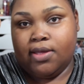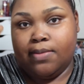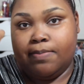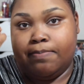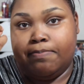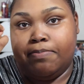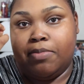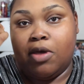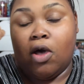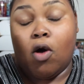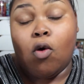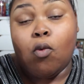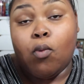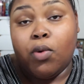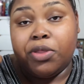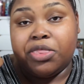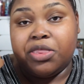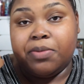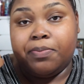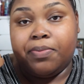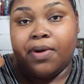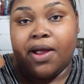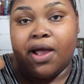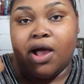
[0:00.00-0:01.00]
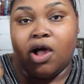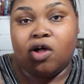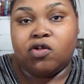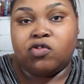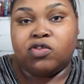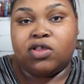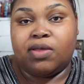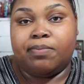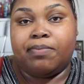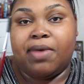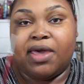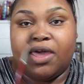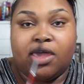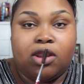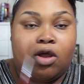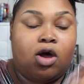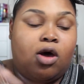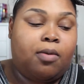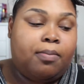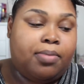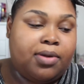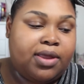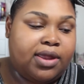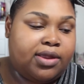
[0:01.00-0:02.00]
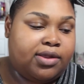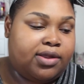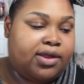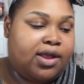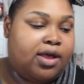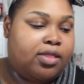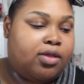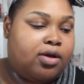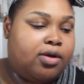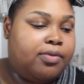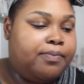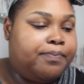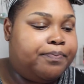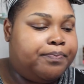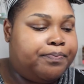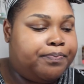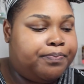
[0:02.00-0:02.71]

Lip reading: melt with the brows and make it all blend together.